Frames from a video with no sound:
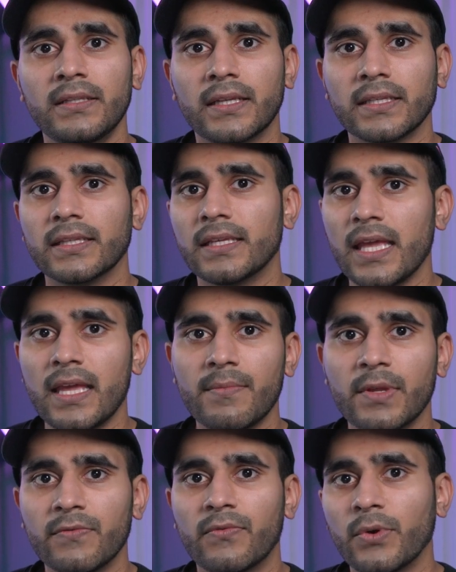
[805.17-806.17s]
like the game
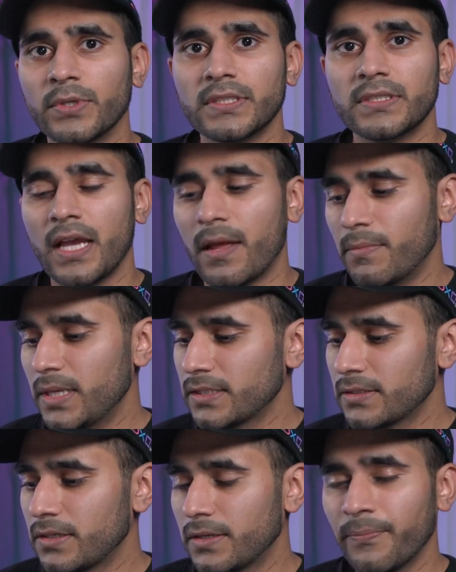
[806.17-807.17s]
and voice chat
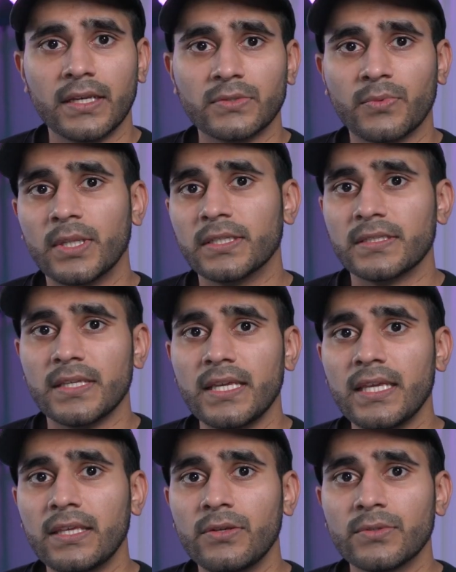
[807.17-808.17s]
mixer, as well as
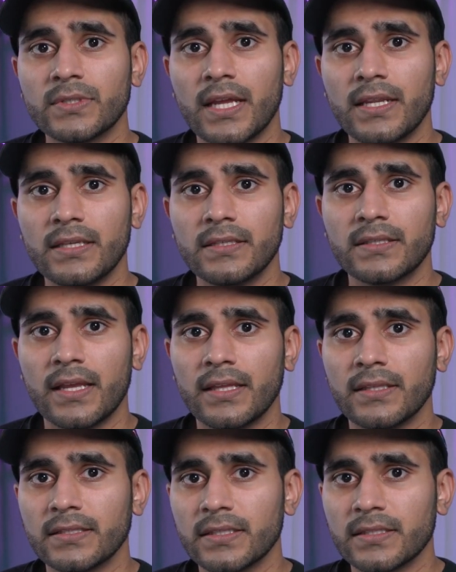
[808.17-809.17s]
the EQ settings
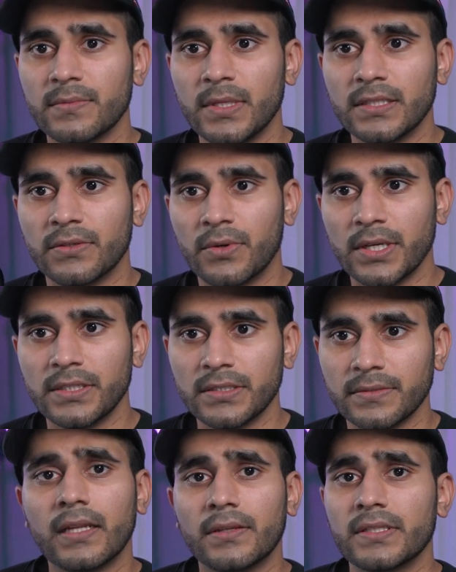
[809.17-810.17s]
and the system
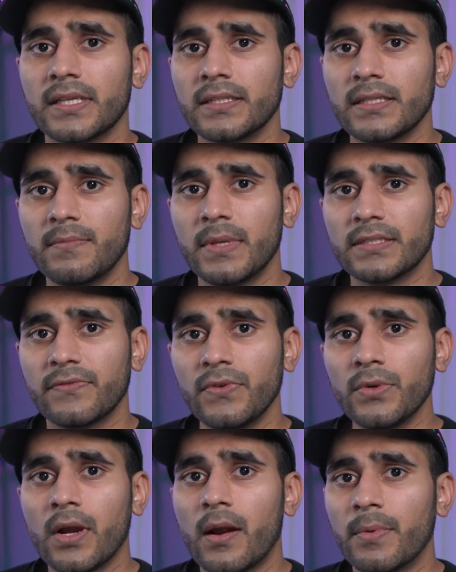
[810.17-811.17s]
integration. Now, this headset makes a
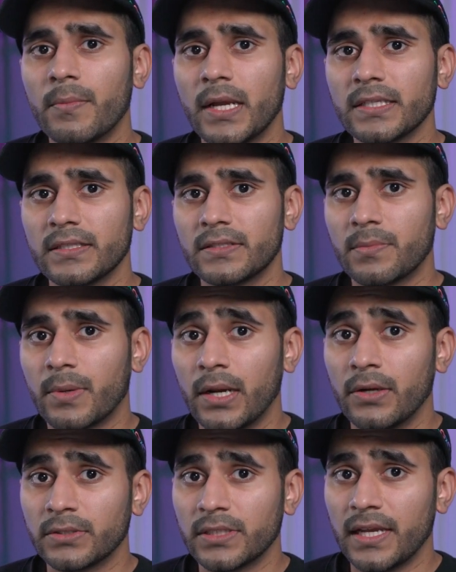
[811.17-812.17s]
few compromises to
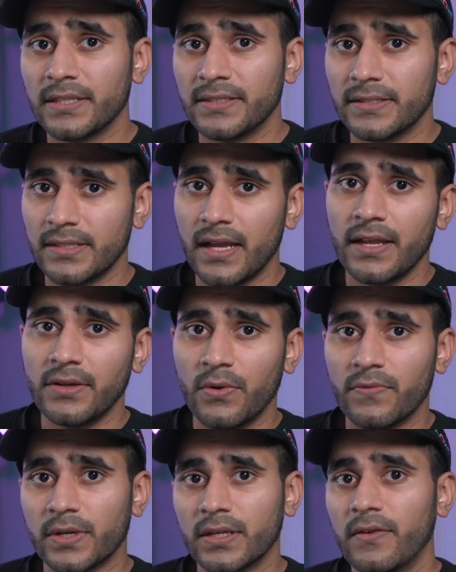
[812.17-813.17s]
prioritize design
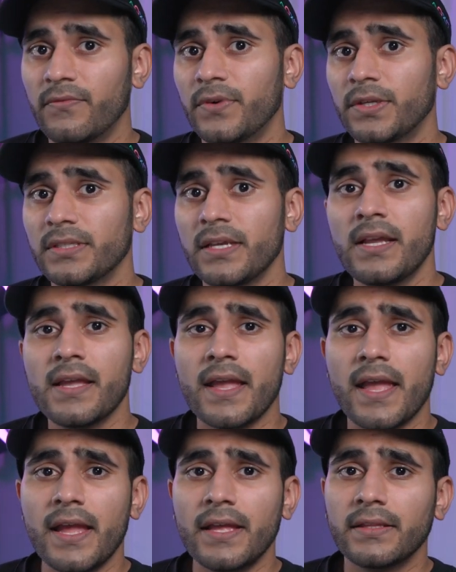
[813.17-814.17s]
over comfort,
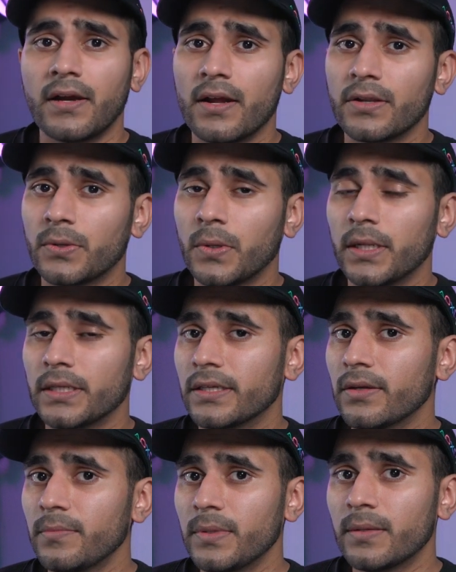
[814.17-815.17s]
and the audio quality
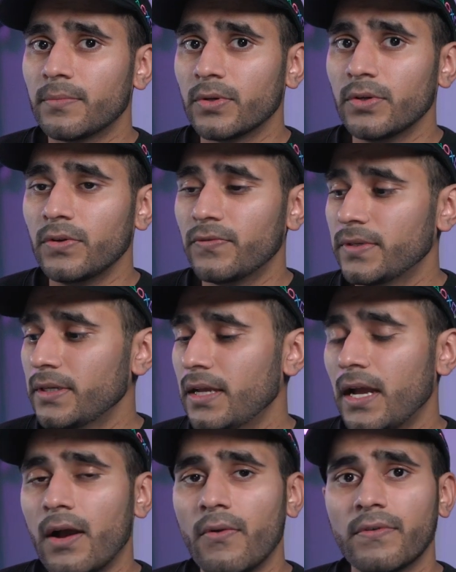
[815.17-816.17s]
could be improved.
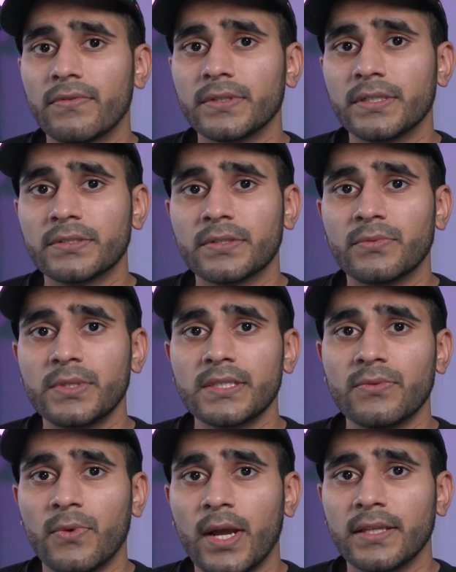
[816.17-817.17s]
However, there's a
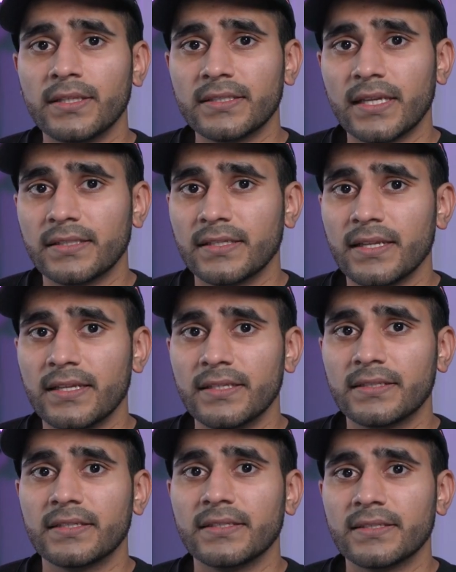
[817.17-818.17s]
reason why this headset
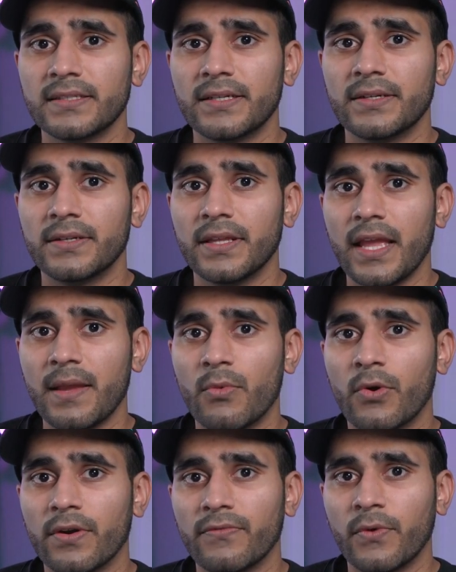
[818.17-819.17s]
is considered a
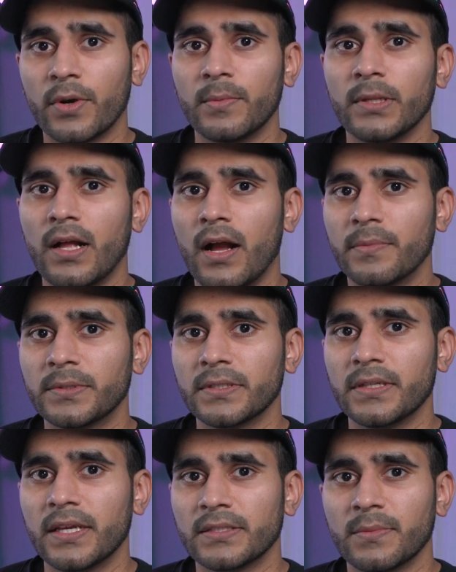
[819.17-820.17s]
more affordable
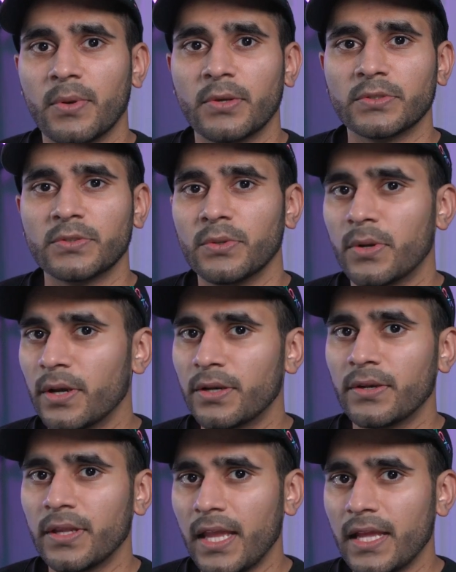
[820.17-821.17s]
option as opposed to
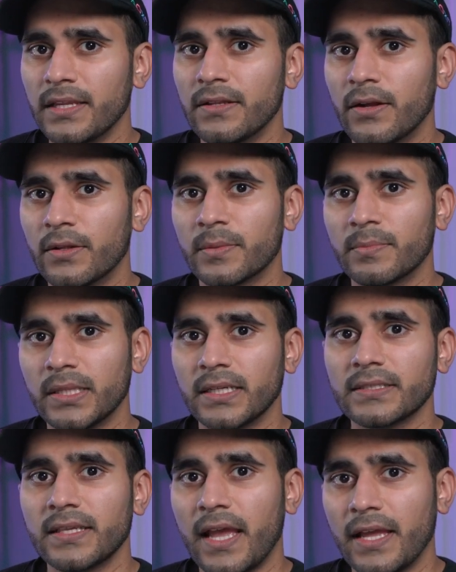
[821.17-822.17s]
$180
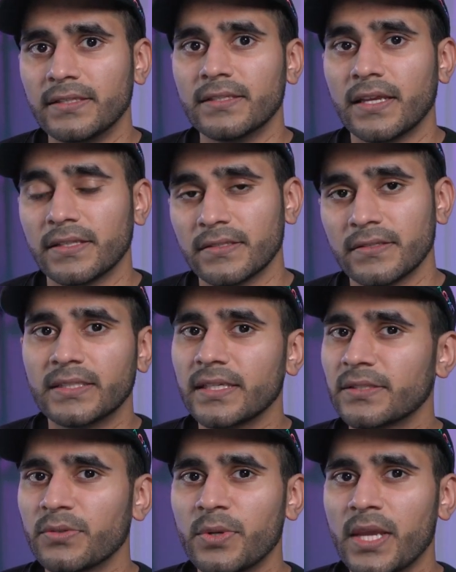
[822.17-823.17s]
plus headsets. It's like
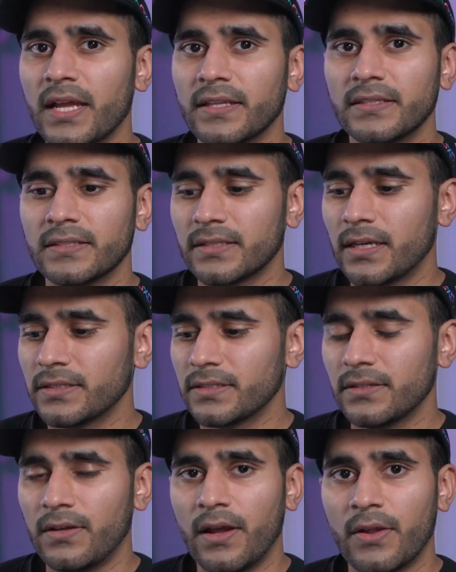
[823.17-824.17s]
Sony had a
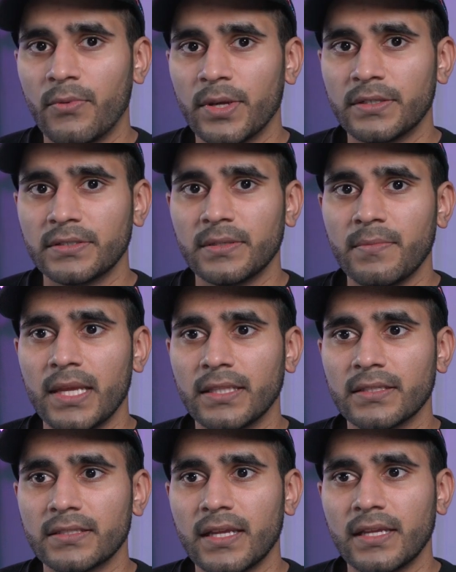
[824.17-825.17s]
discussion on whether to make
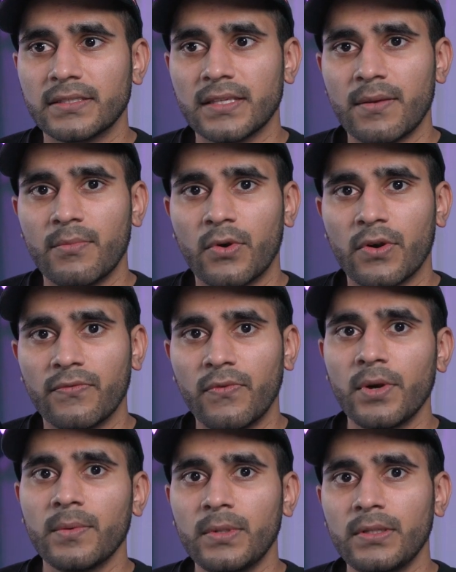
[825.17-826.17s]
this headset more
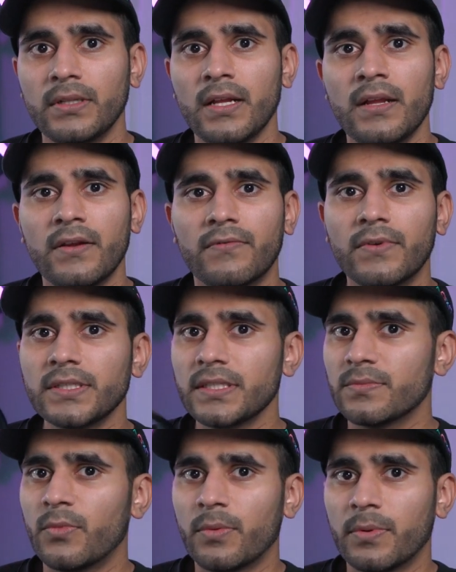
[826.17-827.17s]
affordable
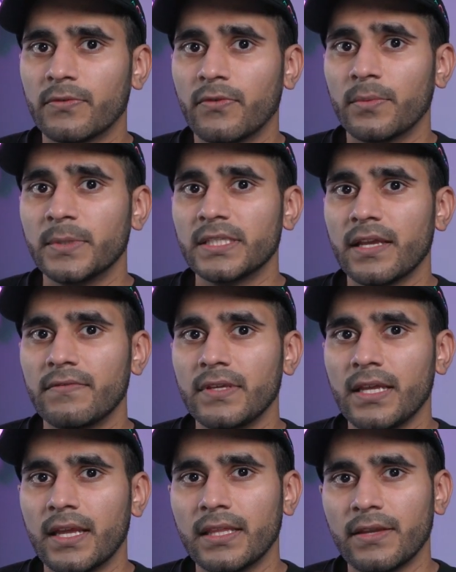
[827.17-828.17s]
versus more performance
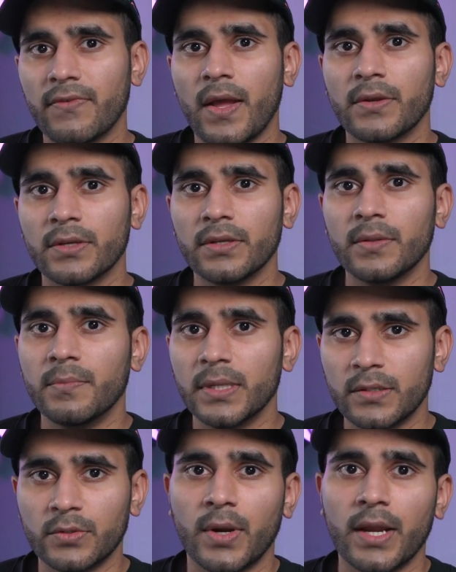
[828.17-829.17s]
heavy, and they found a good
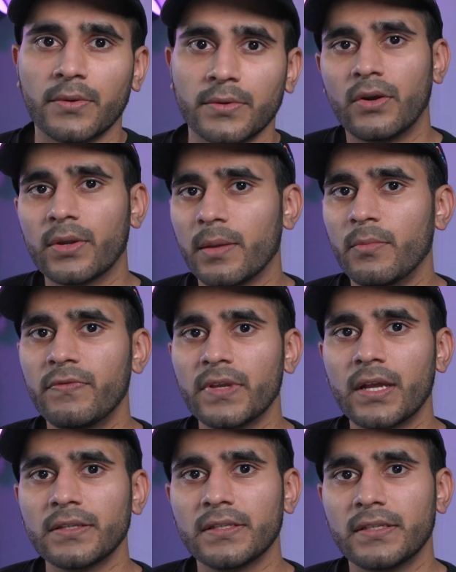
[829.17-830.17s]
middle ground. Okay, moving
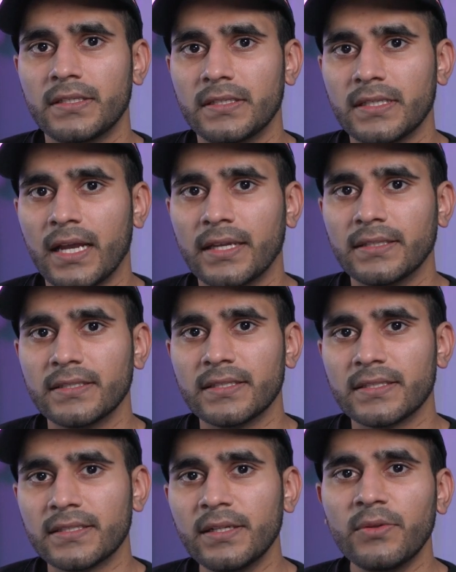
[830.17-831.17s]
on to the design, this
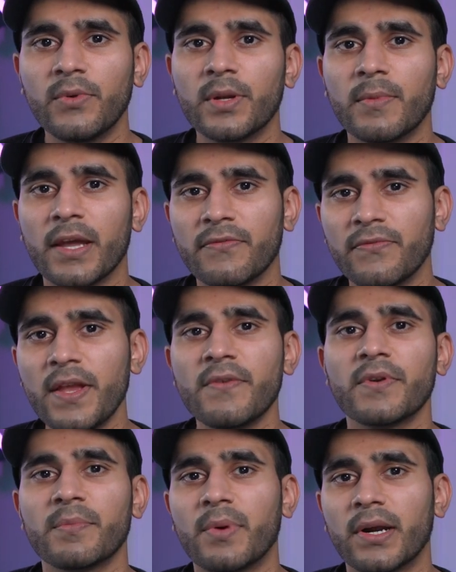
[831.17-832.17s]
is still one of my
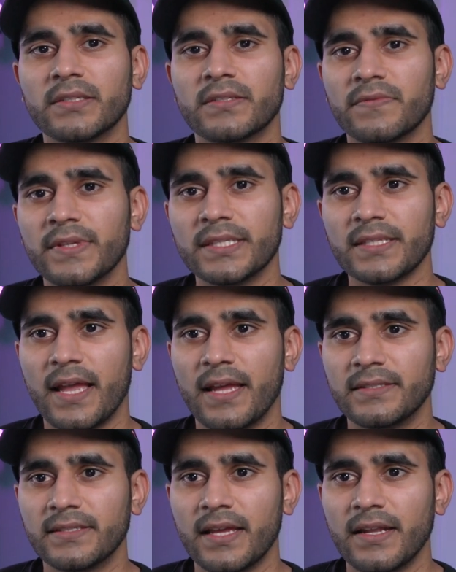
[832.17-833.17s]
favorite parts of this
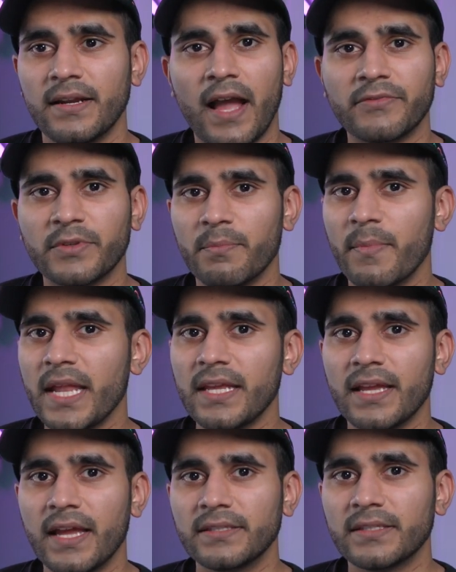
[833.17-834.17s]
headset. After
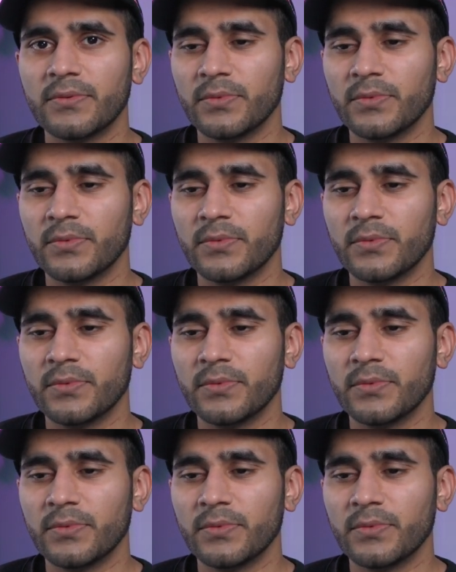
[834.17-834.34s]
many headset